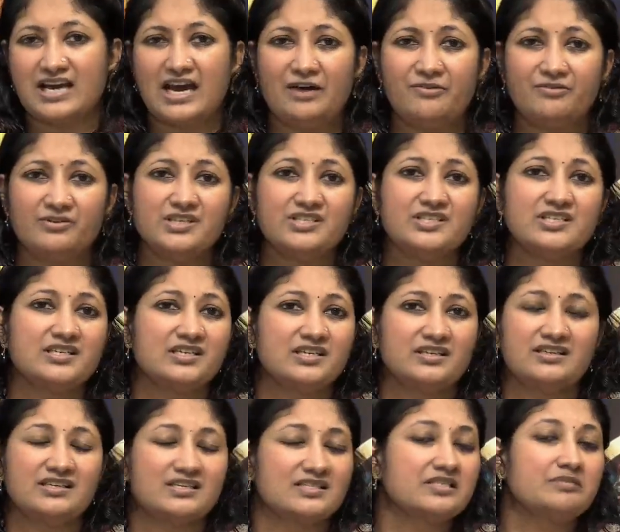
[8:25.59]
averaging
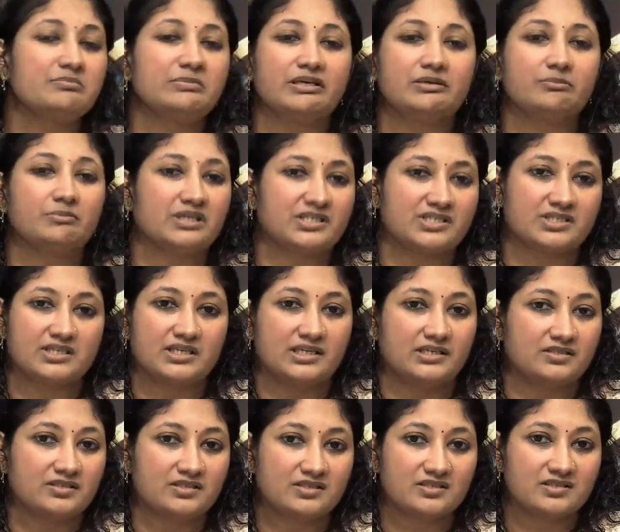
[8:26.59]
it does not make much
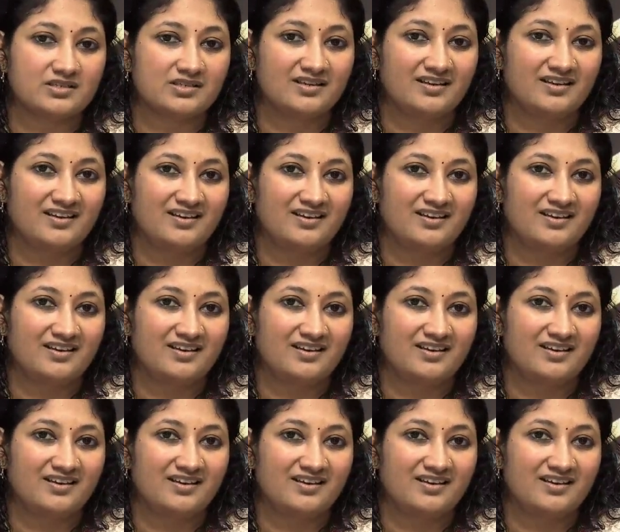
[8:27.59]
sense.